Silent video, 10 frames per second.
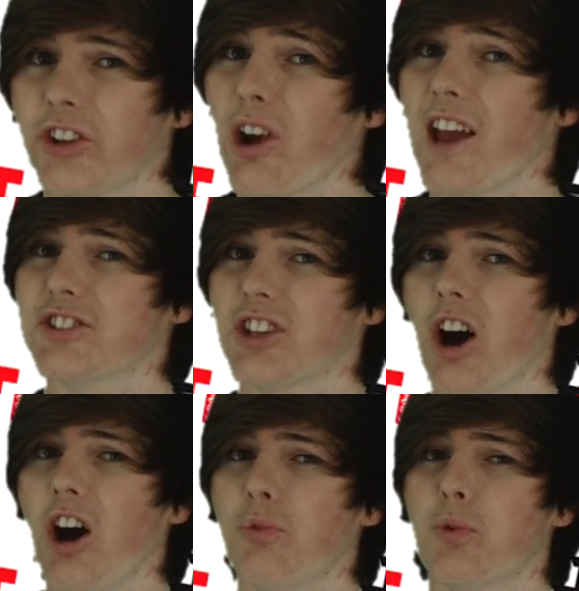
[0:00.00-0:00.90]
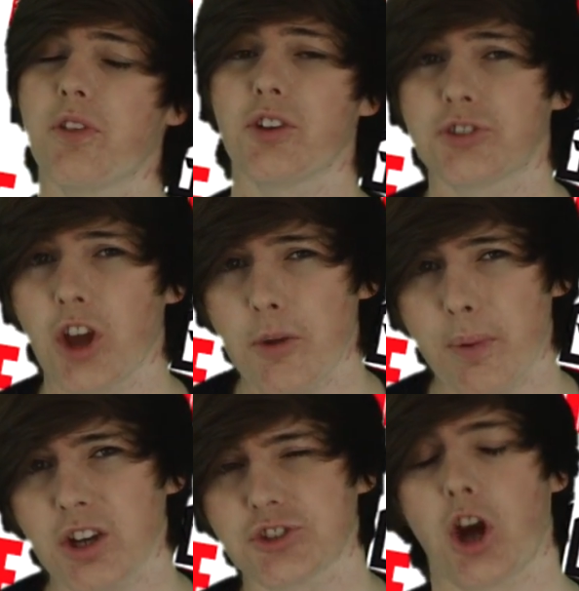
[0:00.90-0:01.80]
So let's start off with those Dirt
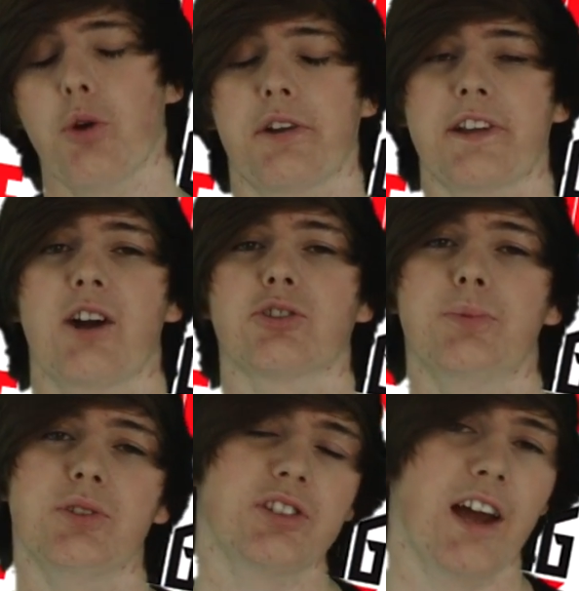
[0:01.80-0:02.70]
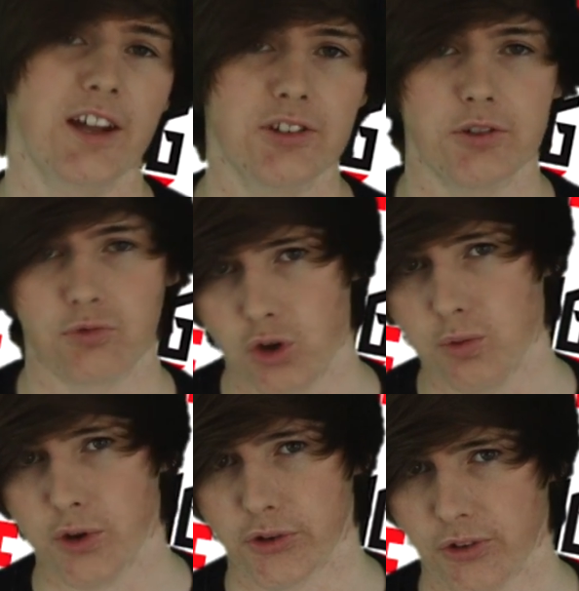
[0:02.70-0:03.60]
Bike Show announcements and
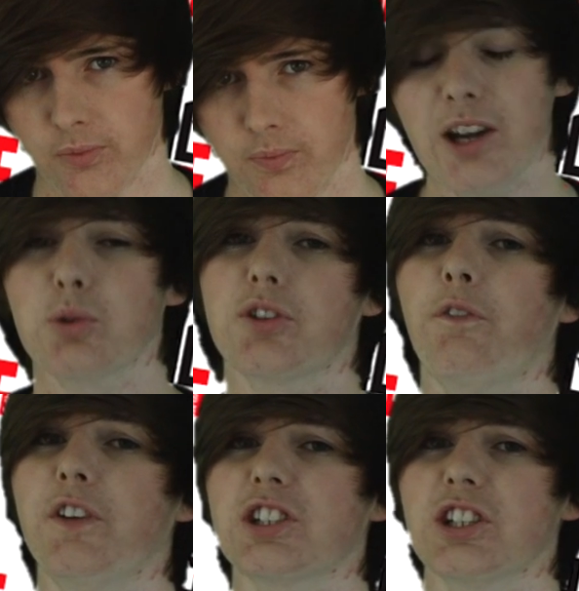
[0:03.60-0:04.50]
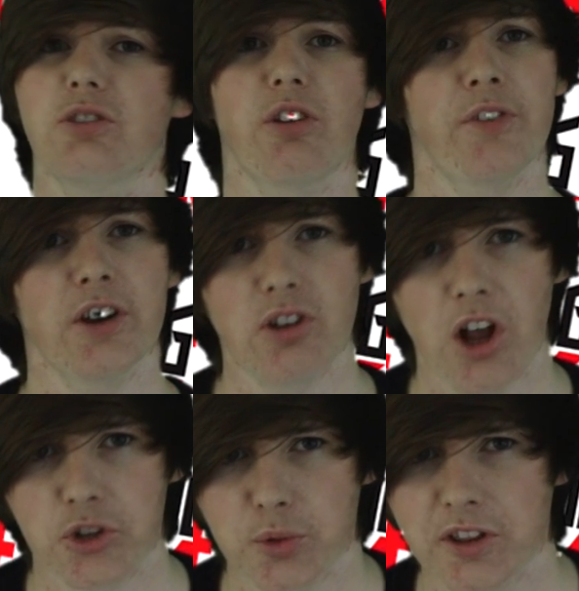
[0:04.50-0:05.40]
rumours. It was officially revealed
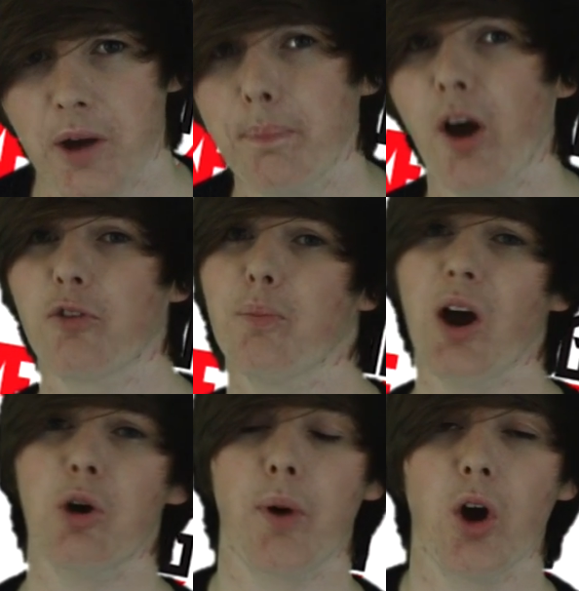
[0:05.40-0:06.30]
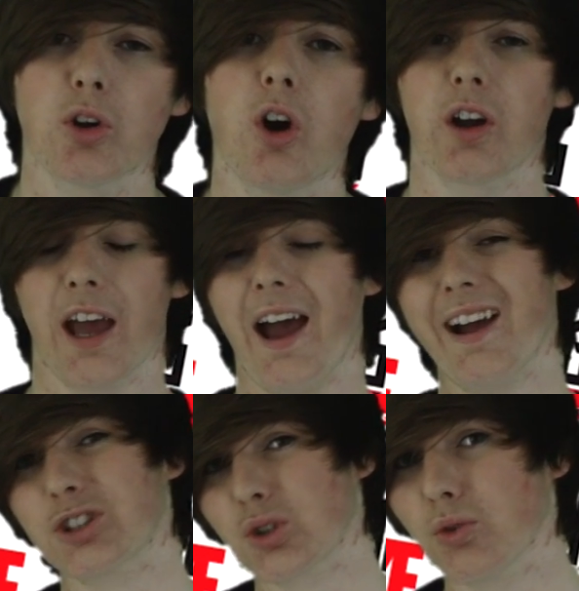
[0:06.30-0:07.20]
last week that both Mel Pocock
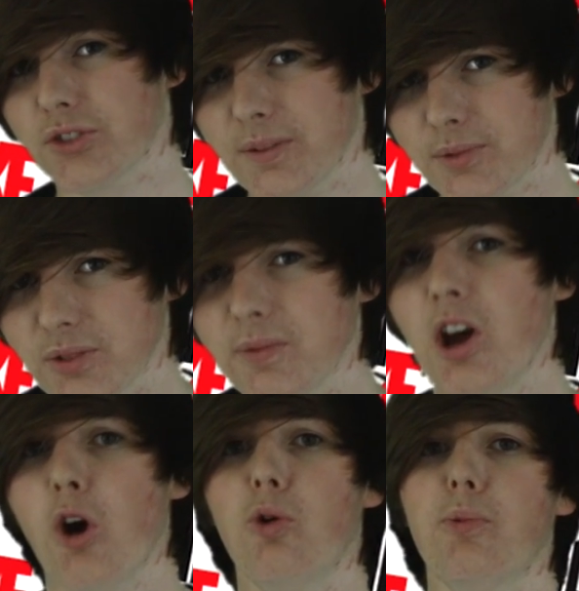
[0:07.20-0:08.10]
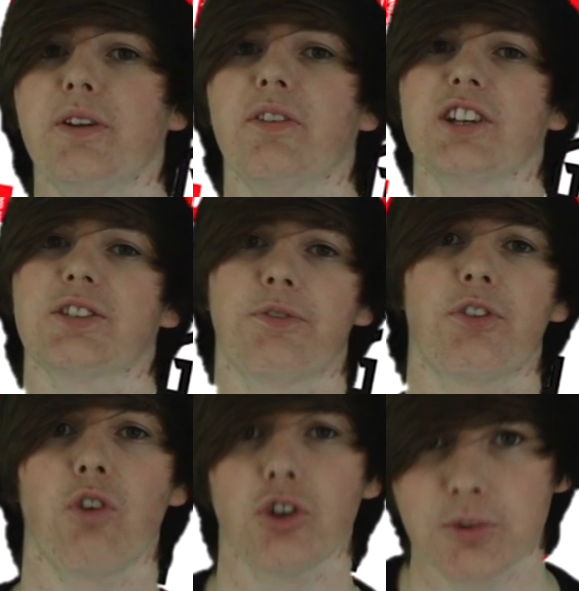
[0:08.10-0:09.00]
and Sean Simpson will be racing for
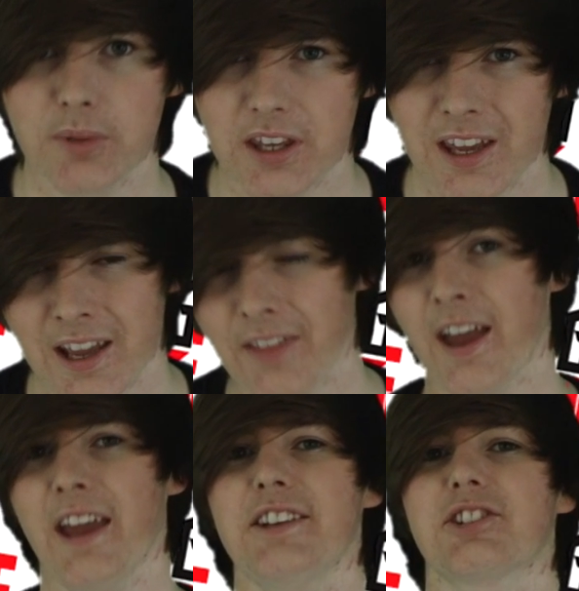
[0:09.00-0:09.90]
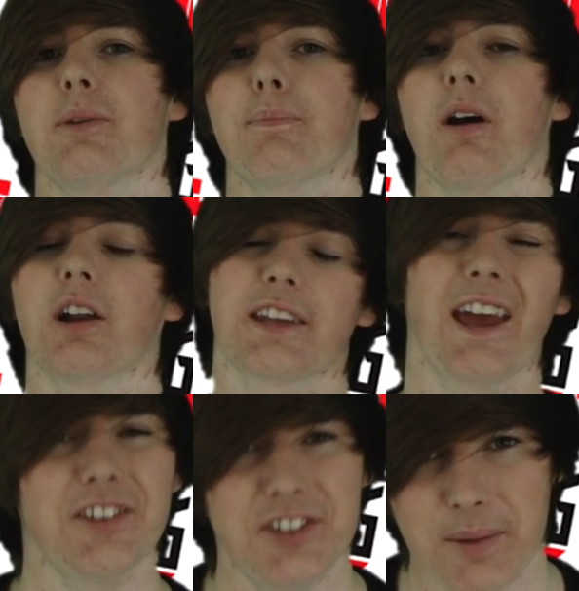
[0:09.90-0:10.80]
Roger McGee and the H. Champlain
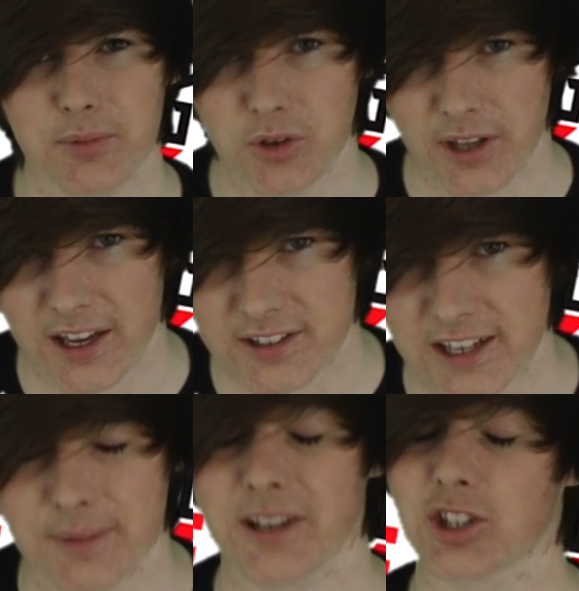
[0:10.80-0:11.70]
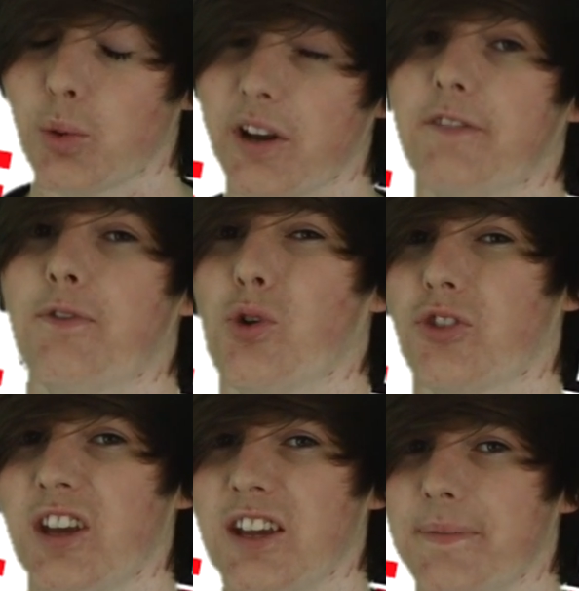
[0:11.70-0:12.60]
KTM UK team in
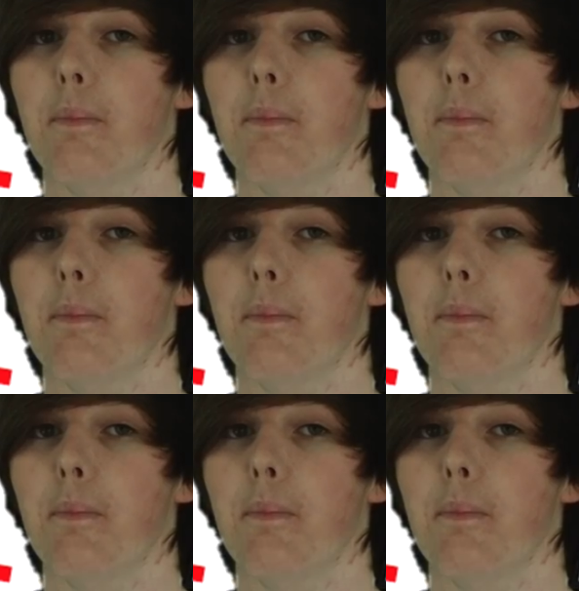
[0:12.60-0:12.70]
2014.